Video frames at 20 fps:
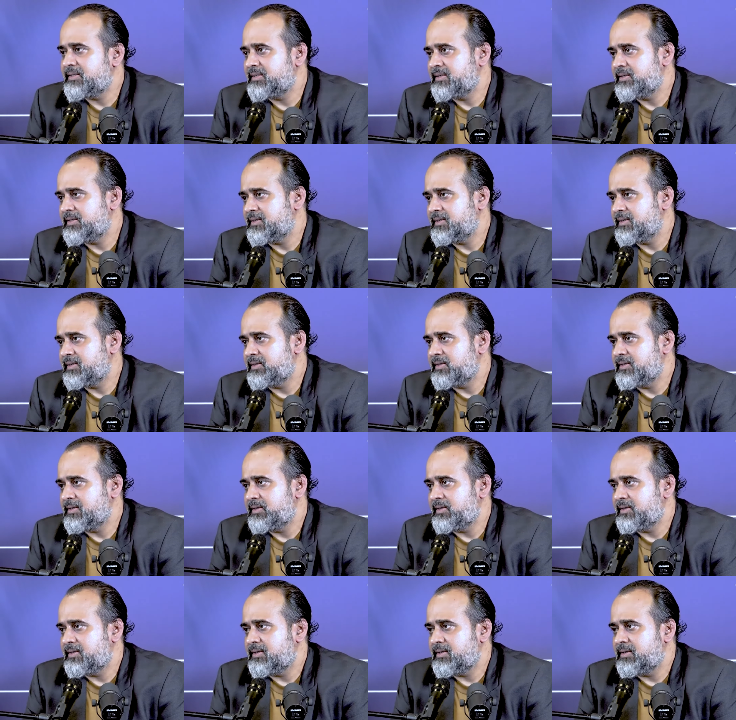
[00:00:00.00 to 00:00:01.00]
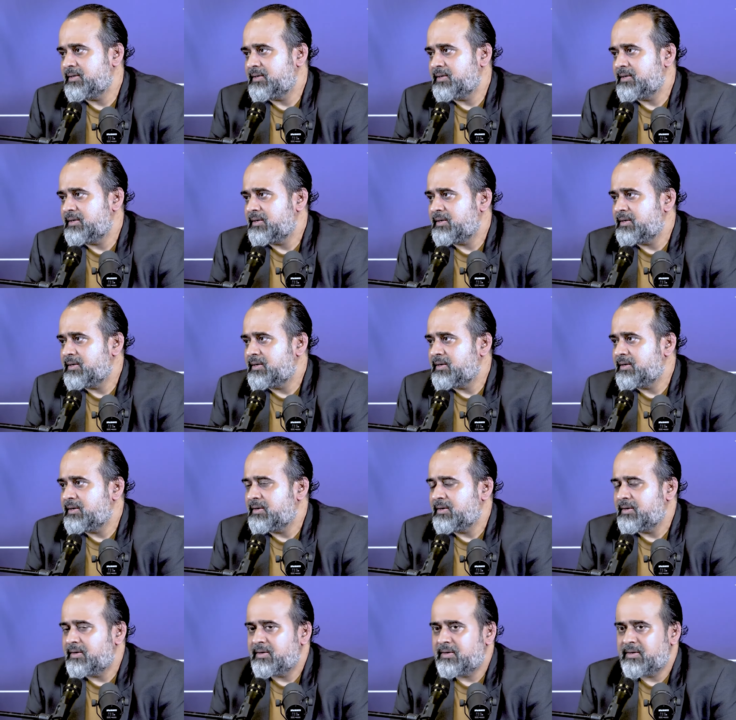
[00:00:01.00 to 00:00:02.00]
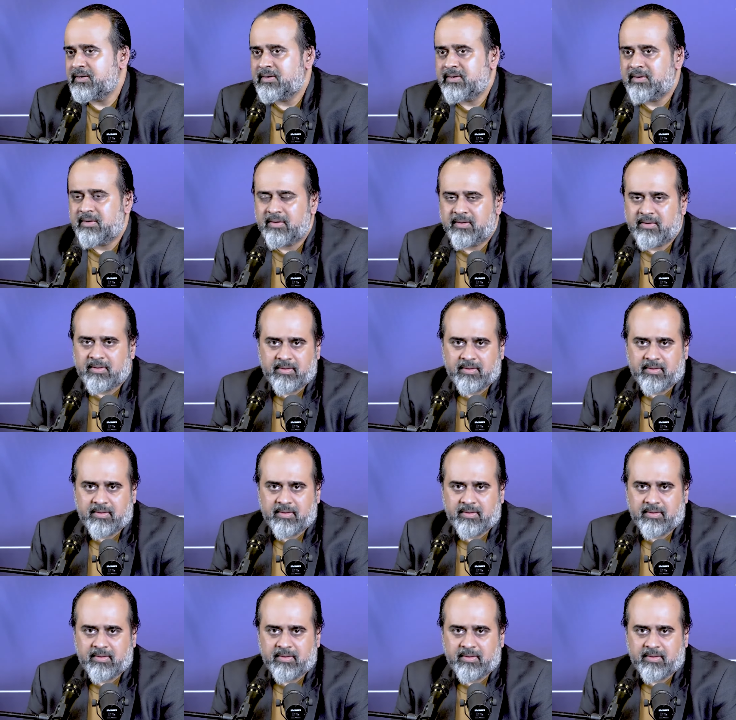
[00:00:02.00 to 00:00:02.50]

Nobody speaks.